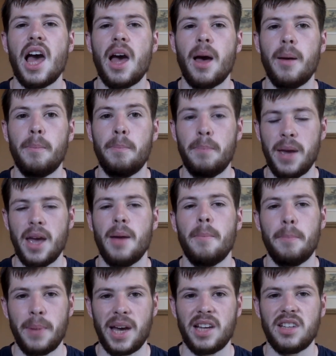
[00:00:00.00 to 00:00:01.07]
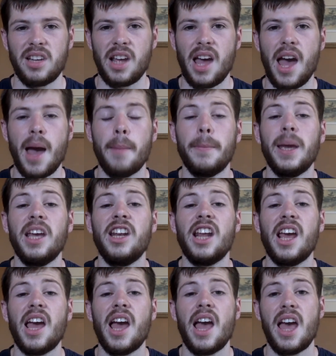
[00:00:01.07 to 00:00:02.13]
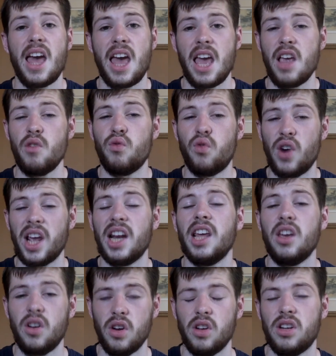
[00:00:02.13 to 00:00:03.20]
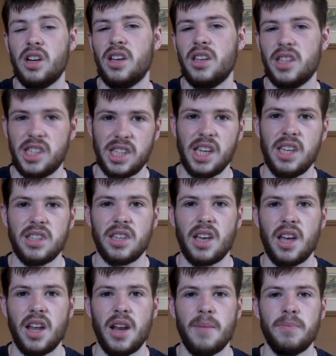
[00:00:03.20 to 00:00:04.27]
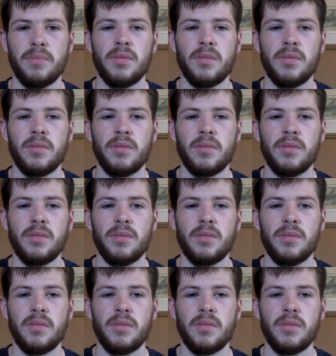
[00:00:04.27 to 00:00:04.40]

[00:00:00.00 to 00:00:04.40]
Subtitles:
a bit better and made it a really good season?